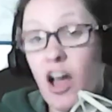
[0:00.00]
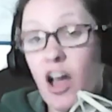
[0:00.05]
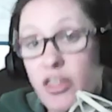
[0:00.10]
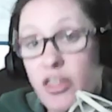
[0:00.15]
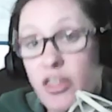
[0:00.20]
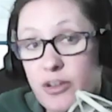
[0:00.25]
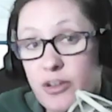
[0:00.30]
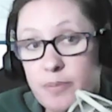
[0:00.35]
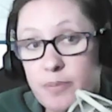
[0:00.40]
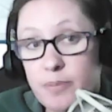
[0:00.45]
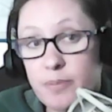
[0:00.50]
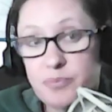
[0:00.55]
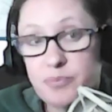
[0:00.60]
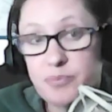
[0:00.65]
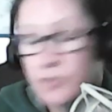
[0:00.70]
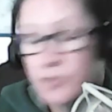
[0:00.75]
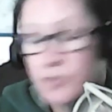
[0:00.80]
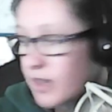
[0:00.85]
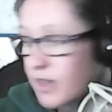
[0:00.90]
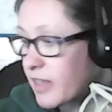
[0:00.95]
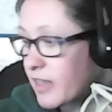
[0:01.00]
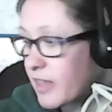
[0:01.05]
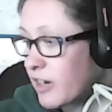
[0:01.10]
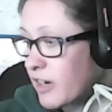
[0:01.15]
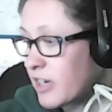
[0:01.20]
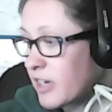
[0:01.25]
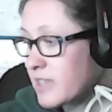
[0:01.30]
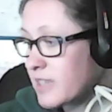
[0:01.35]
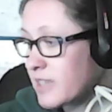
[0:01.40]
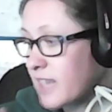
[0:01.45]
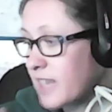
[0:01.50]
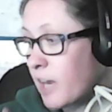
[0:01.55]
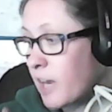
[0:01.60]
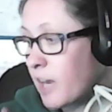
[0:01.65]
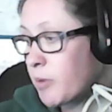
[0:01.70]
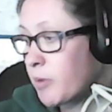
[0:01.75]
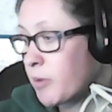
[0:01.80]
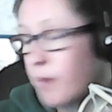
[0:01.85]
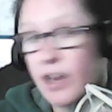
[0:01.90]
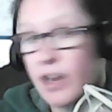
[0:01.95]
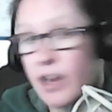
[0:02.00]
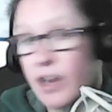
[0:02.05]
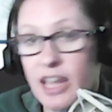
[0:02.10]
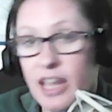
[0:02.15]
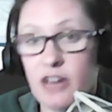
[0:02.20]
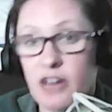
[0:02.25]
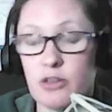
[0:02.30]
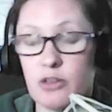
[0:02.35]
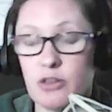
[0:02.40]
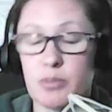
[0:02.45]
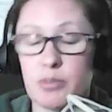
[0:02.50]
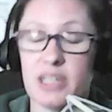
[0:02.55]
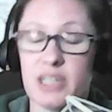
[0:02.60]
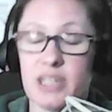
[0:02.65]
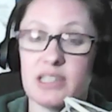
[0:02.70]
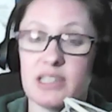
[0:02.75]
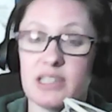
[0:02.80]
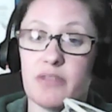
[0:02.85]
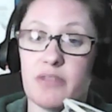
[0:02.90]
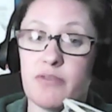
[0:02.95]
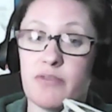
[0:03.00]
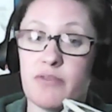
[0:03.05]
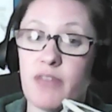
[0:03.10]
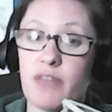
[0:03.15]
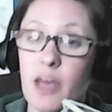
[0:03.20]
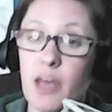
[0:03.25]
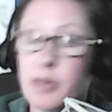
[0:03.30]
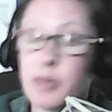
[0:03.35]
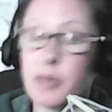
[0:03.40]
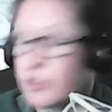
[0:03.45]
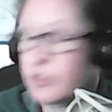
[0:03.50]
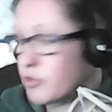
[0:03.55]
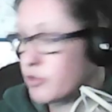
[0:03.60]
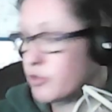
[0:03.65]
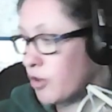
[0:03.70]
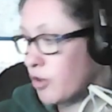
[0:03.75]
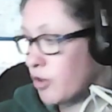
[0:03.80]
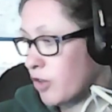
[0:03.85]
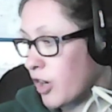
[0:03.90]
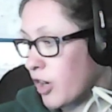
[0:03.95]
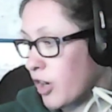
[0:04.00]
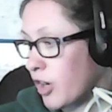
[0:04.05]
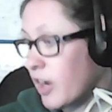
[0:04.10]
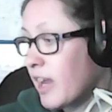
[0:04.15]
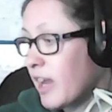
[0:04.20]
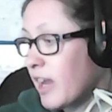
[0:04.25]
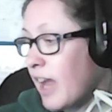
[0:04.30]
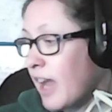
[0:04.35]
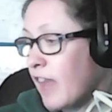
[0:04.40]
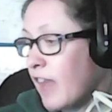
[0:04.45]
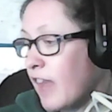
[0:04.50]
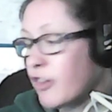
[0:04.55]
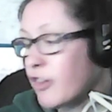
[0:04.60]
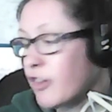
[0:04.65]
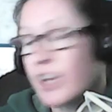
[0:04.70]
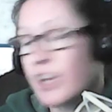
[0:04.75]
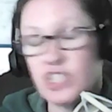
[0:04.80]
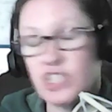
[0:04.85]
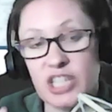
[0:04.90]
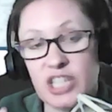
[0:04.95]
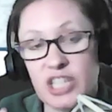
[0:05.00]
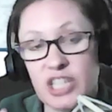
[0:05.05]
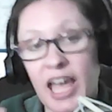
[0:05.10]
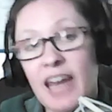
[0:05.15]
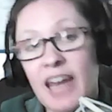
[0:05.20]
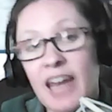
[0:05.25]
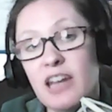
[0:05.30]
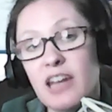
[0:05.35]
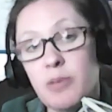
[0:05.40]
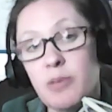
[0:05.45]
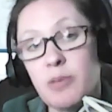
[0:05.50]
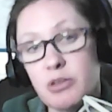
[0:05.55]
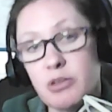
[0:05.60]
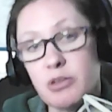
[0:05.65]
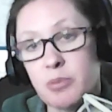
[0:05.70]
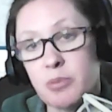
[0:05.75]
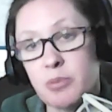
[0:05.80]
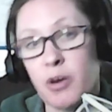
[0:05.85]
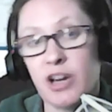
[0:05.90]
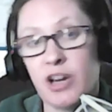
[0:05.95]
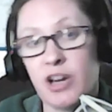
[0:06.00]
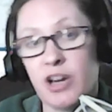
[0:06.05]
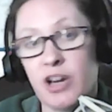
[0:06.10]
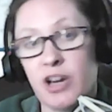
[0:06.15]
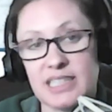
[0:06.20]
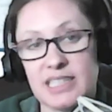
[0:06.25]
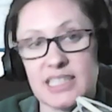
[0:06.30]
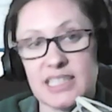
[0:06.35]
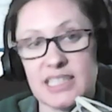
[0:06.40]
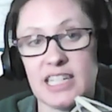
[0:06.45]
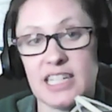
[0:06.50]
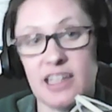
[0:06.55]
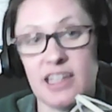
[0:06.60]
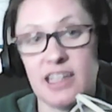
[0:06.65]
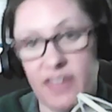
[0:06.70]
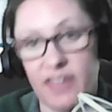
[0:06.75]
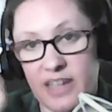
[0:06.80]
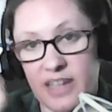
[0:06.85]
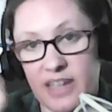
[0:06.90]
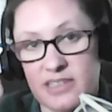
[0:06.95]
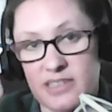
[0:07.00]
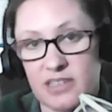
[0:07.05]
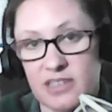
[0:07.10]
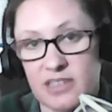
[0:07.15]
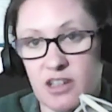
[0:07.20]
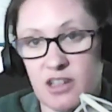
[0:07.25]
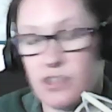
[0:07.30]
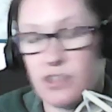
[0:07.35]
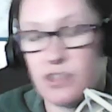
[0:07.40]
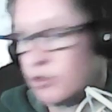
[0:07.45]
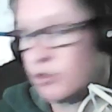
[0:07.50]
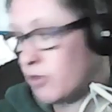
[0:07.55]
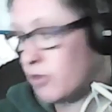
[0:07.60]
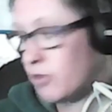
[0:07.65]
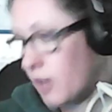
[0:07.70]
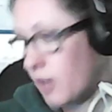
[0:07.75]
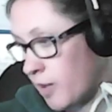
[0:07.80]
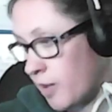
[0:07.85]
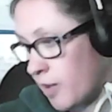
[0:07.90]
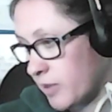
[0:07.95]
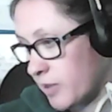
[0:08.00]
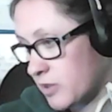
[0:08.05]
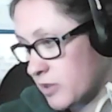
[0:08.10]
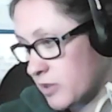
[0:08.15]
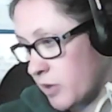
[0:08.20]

Gotham, there is Cameron Monaghan who plays a fabulous Joker, and they're actually at an amusement park in a scene, and that is a nod to the comics. So I